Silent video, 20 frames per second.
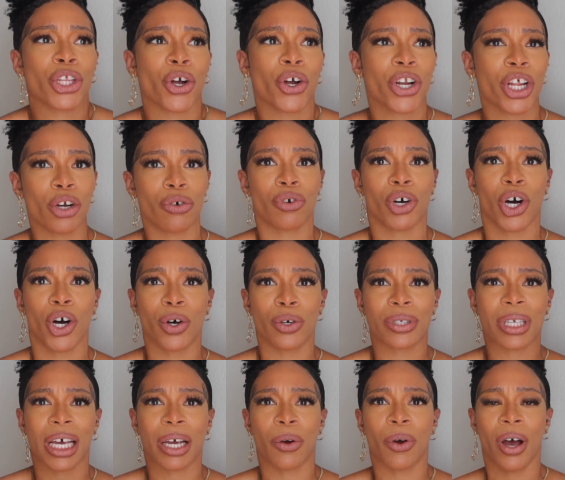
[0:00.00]

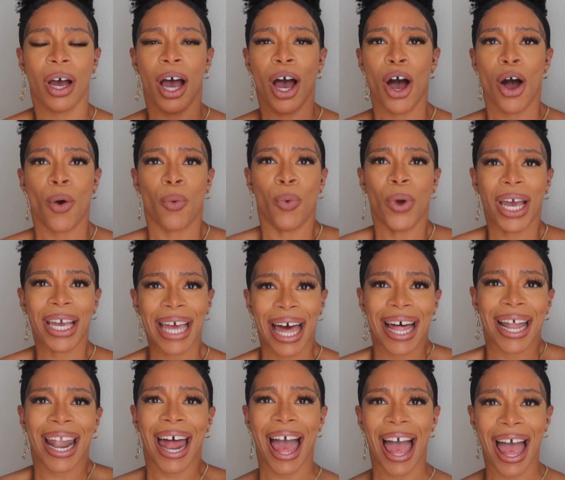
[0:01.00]
30-year-olds? Like, where
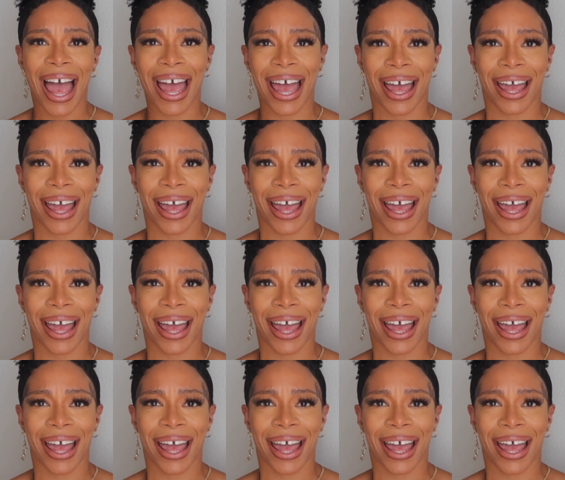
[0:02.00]
y'all at?